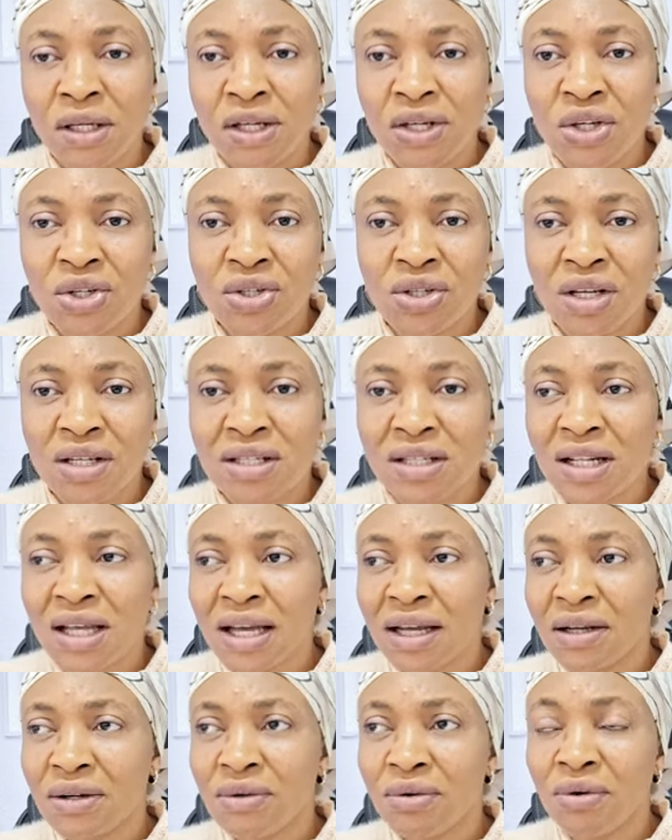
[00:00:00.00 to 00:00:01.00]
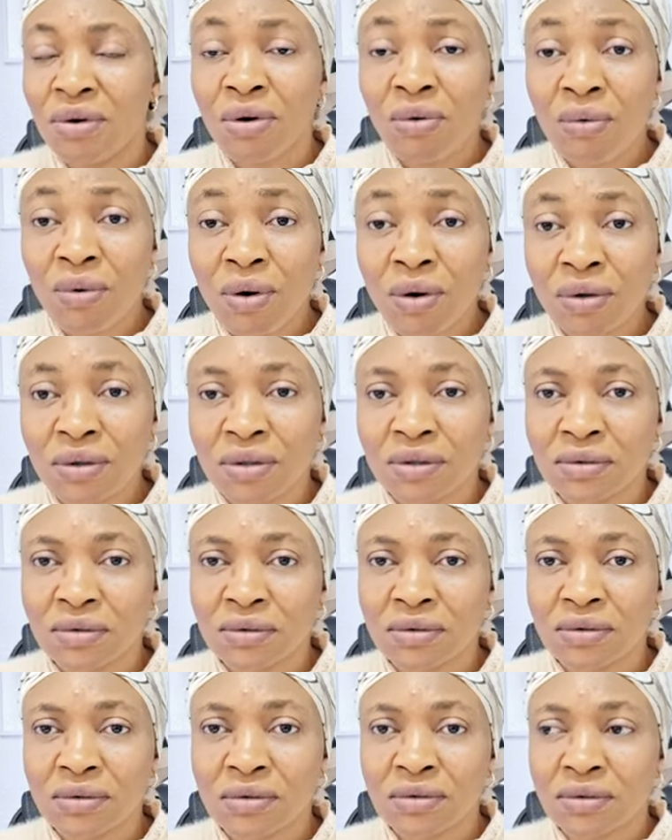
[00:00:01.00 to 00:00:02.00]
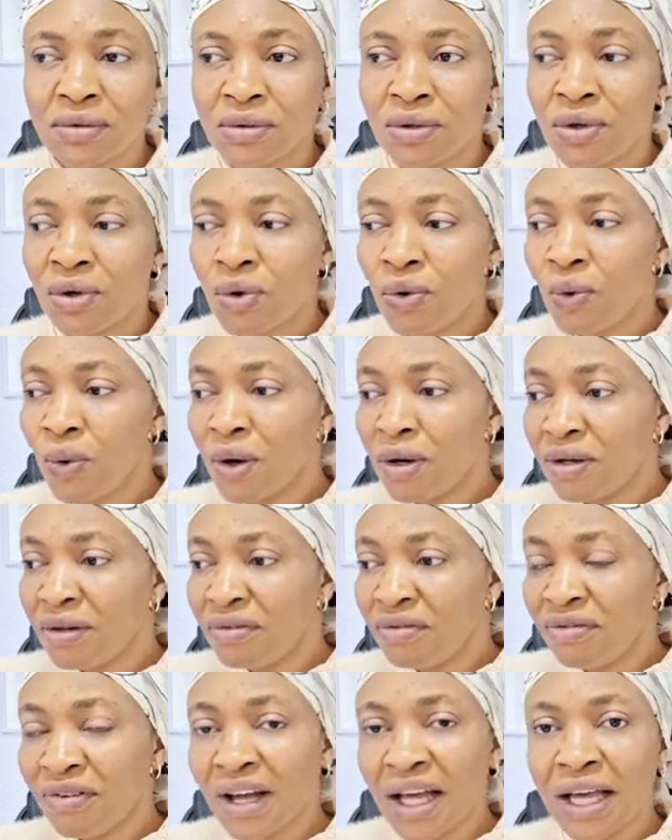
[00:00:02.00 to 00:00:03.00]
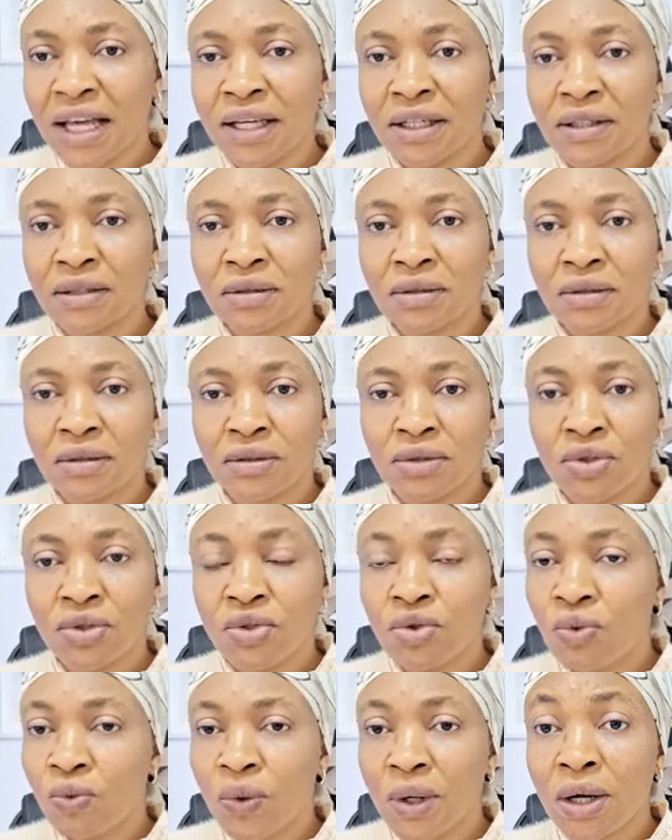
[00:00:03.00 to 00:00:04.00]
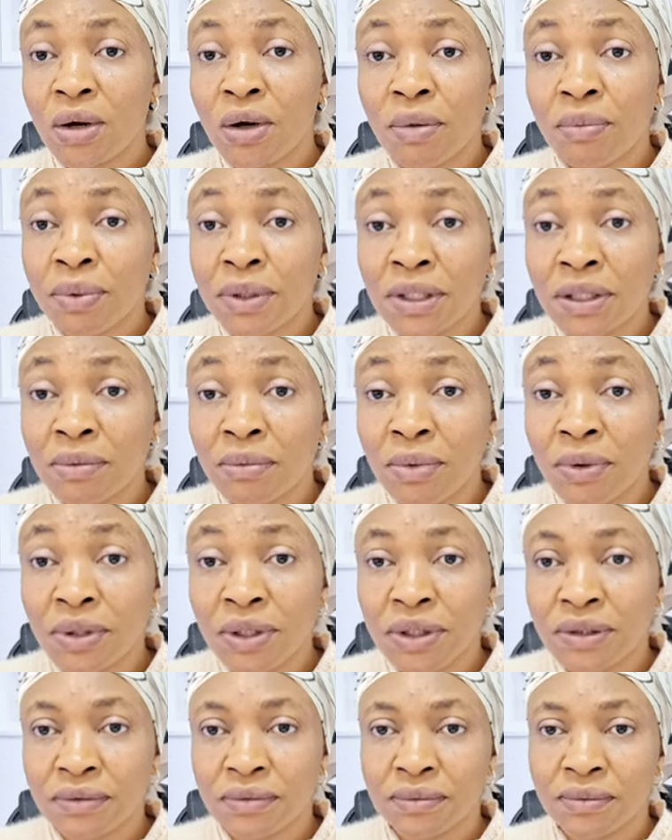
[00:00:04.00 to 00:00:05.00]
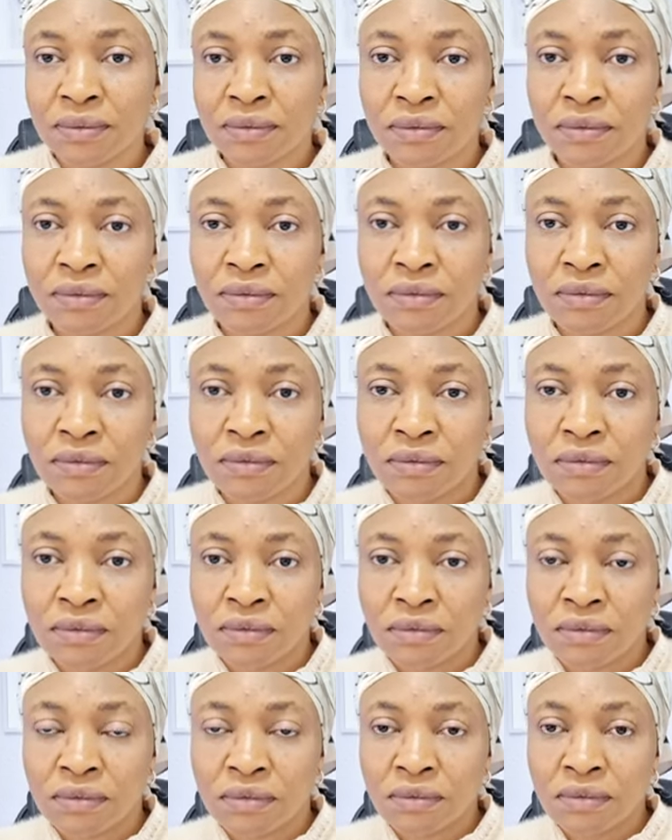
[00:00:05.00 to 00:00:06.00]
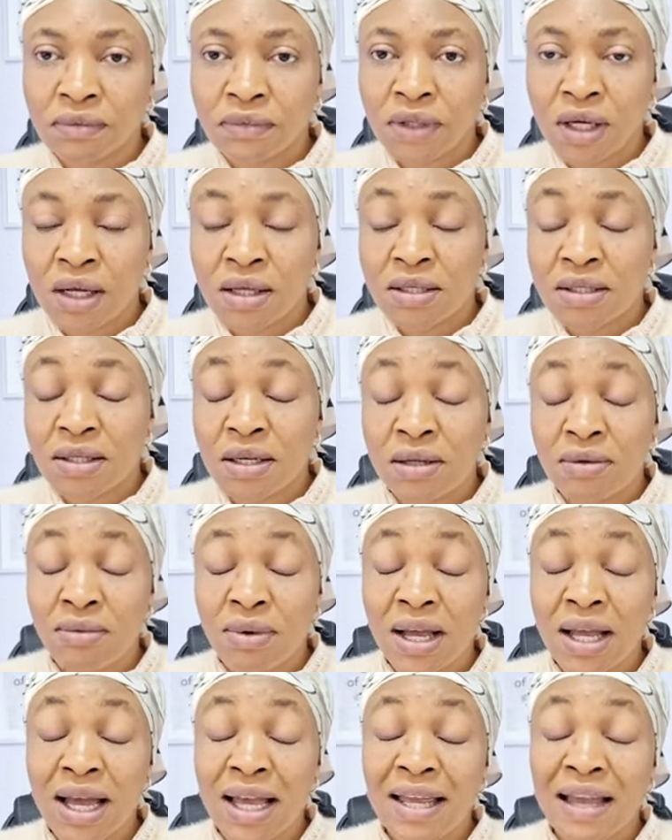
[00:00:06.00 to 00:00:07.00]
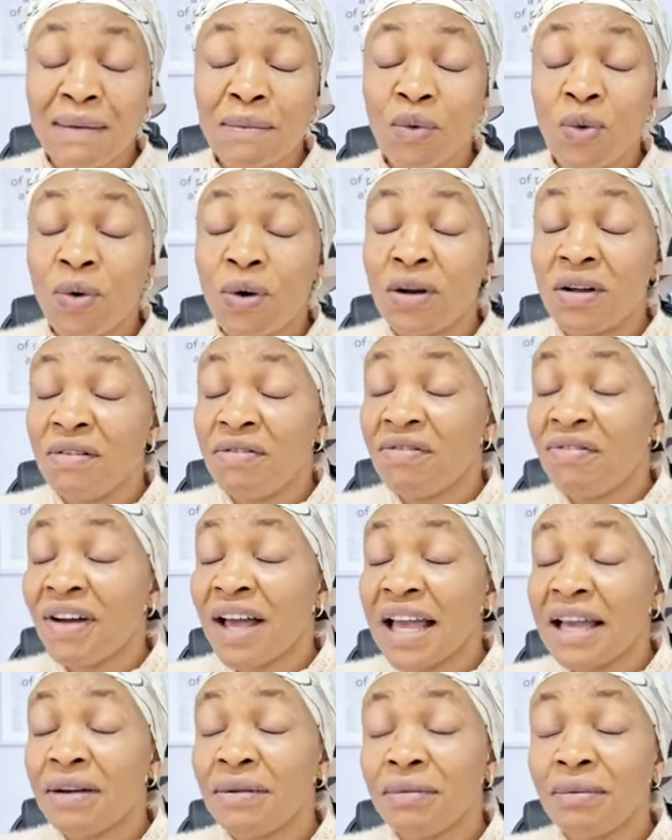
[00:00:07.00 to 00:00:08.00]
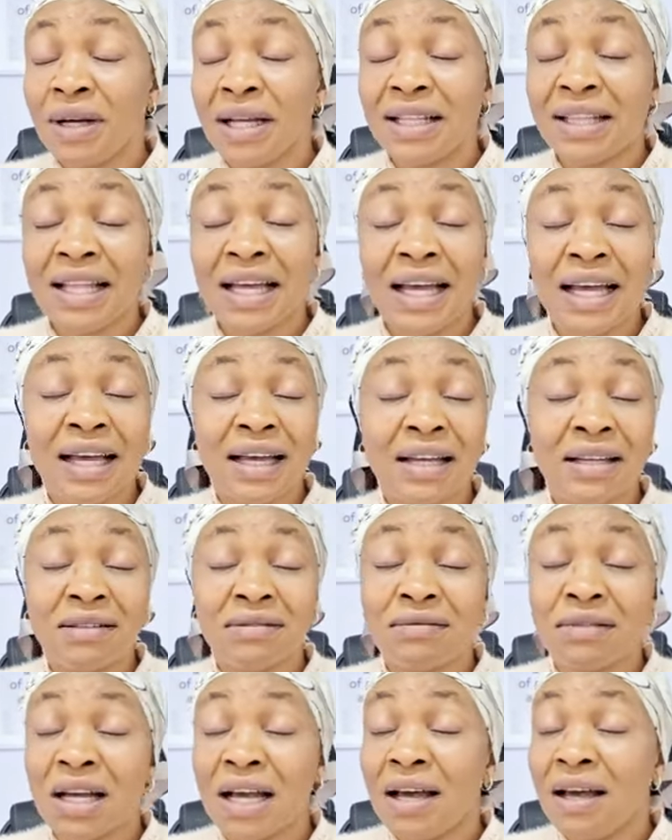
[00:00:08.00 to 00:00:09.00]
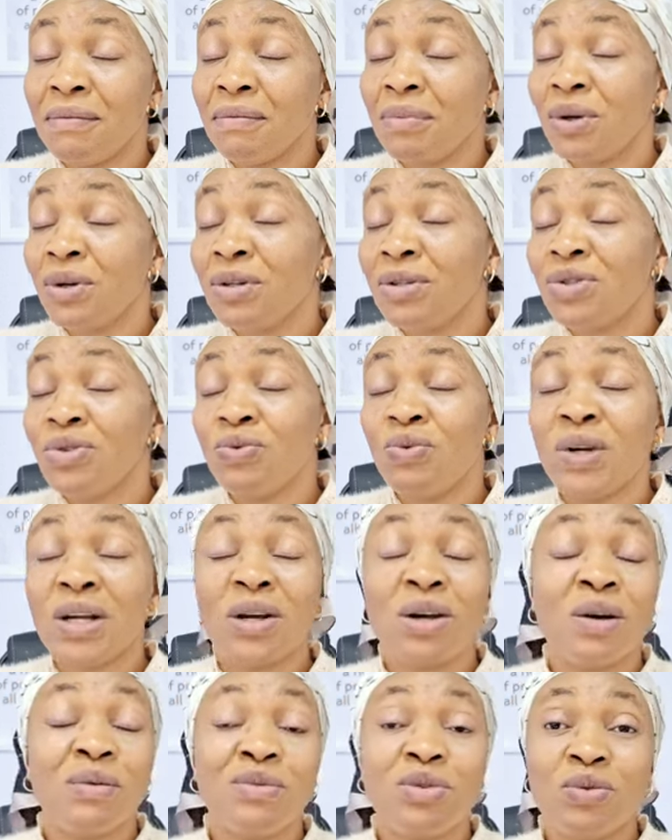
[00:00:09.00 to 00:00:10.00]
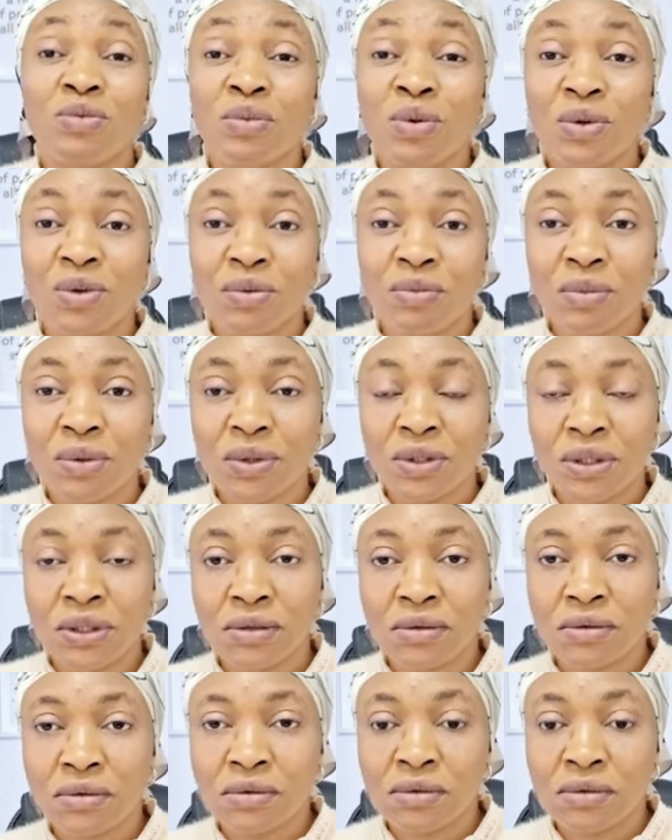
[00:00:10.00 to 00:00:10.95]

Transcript: It's just like no one qualified to wake up in the morning. I said, where I am qualified, whether I'm going to wake up tomorrow morning.